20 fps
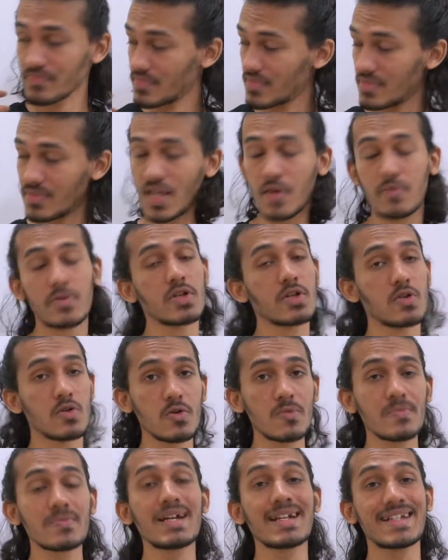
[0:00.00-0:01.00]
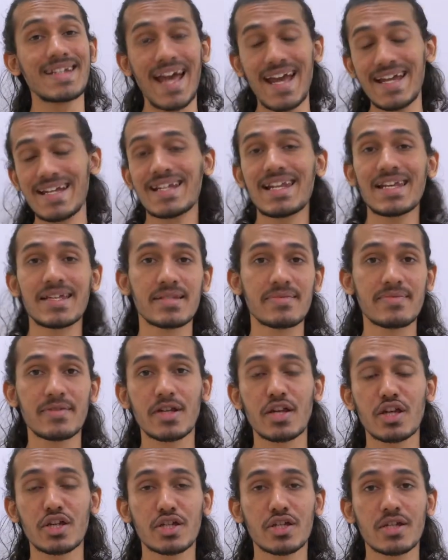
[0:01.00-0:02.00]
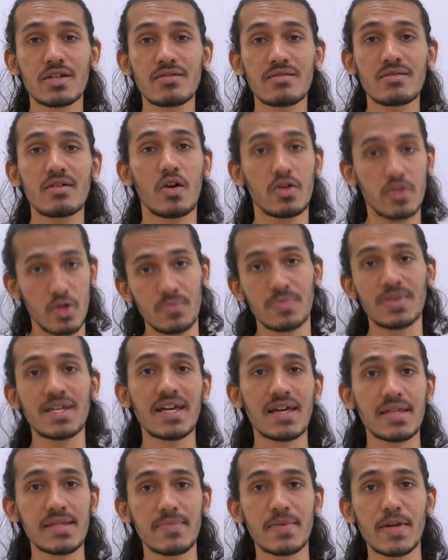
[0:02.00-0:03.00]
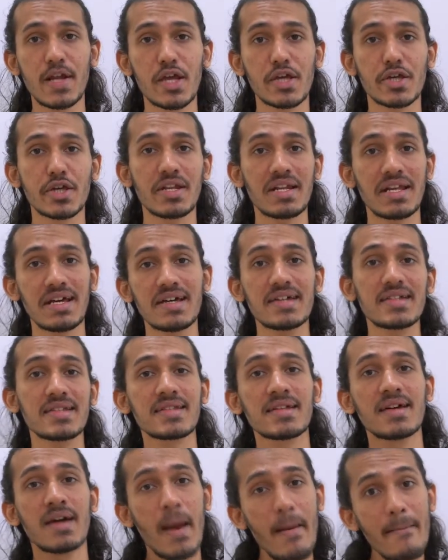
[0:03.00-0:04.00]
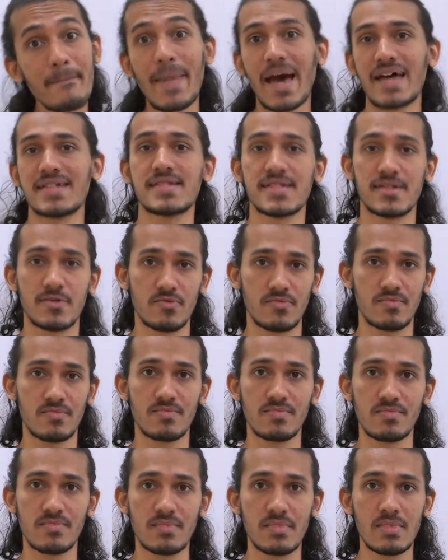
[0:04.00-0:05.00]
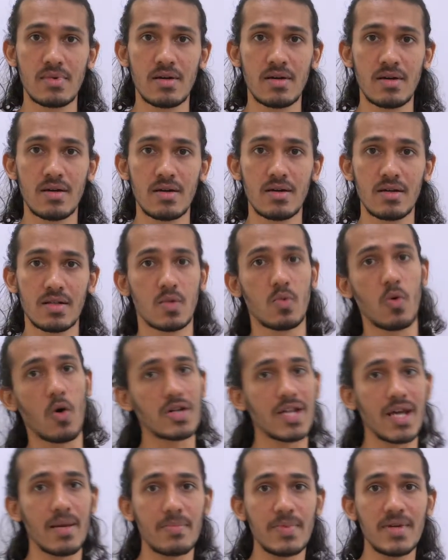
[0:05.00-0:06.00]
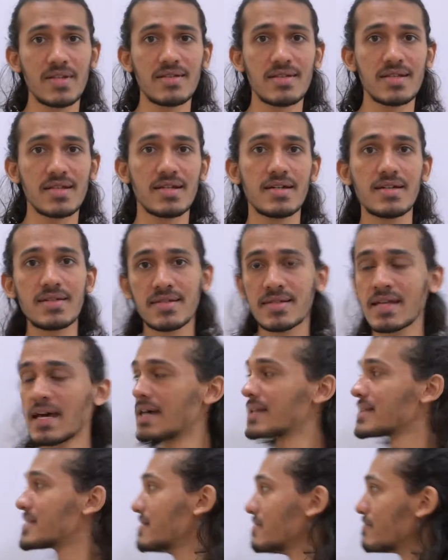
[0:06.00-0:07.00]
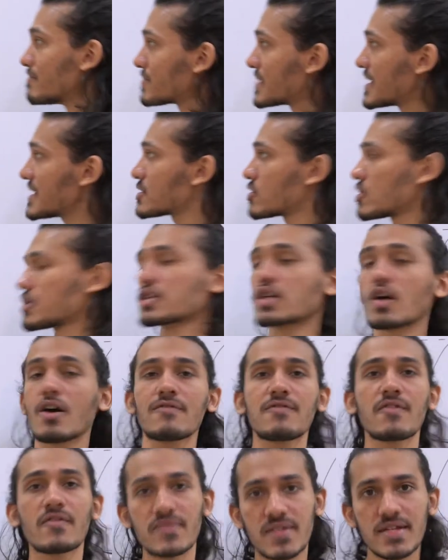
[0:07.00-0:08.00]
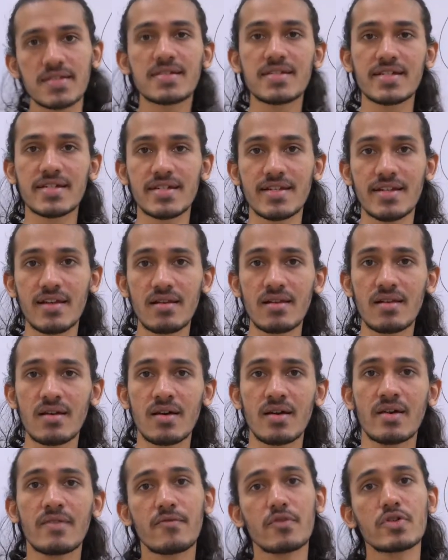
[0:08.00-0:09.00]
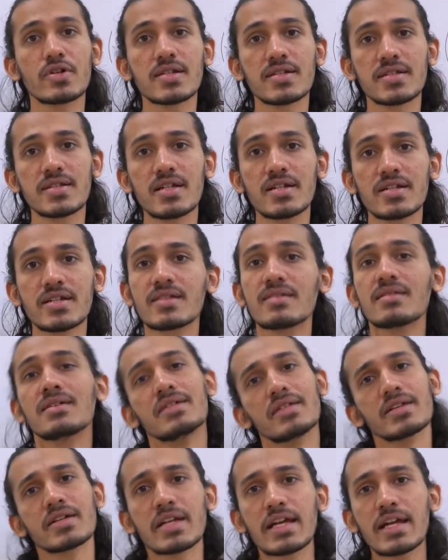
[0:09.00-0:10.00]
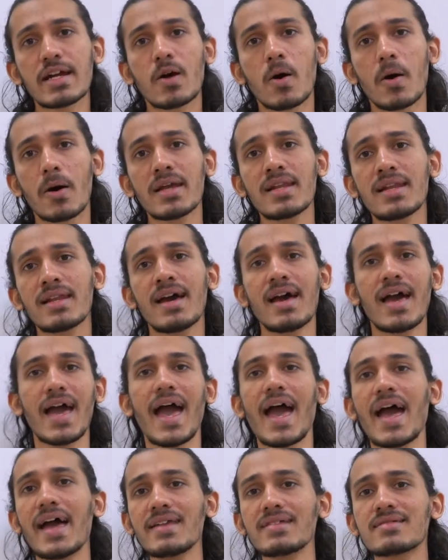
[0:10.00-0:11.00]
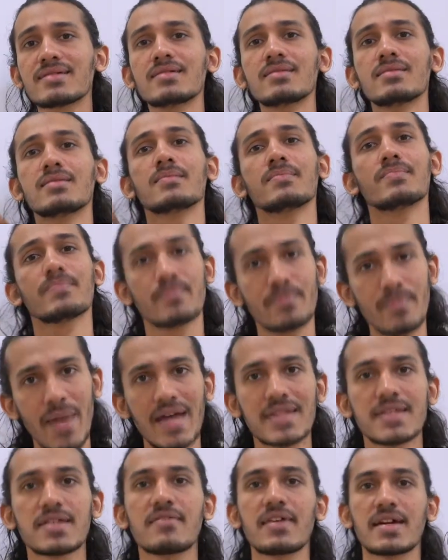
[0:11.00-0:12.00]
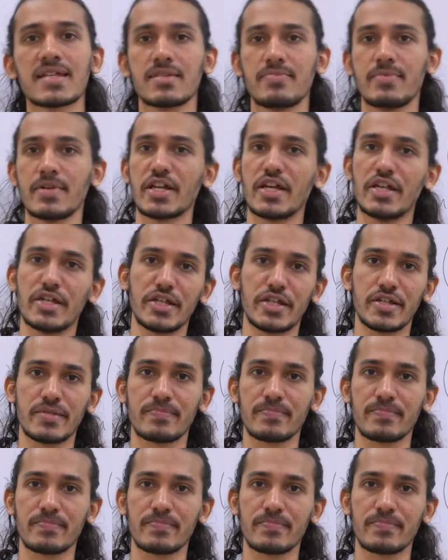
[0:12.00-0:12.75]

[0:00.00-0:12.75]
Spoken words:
Now you know tidal expiration, eupneic expiration is passive. So what happens is simply switch off of the signal would result in the recoil and passive expiration.